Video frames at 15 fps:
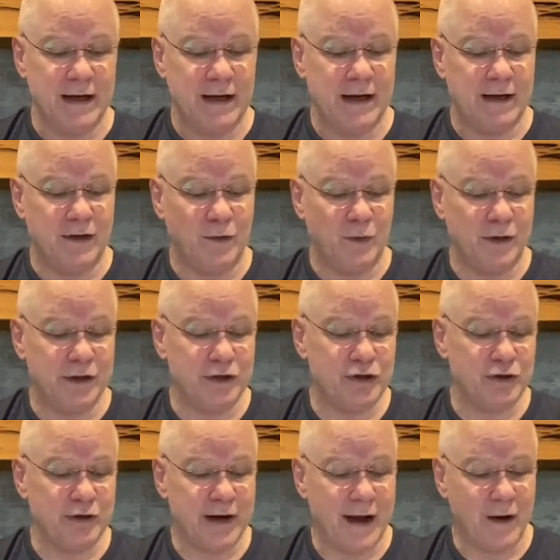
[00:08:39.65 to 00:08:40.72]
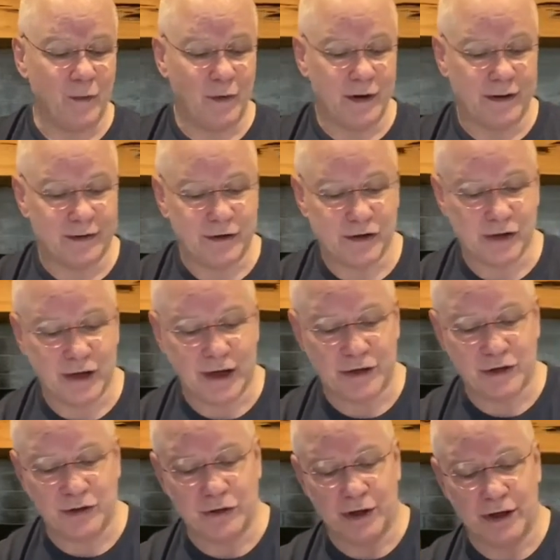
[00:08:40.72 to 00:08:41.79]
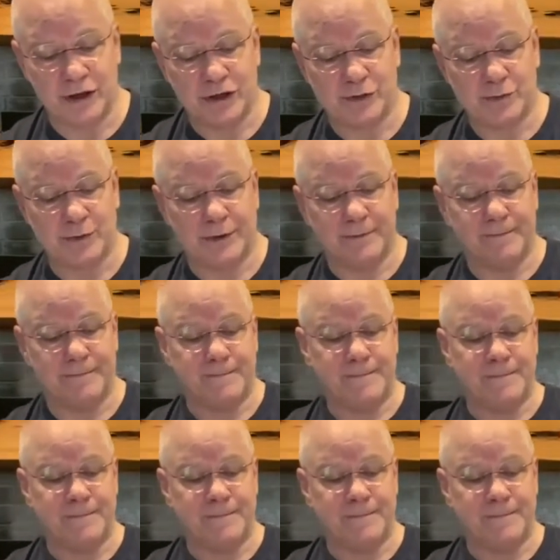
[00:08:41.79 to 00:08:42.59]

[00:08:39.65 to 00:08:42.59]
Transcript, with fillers: and the one that you're now with is not your husband.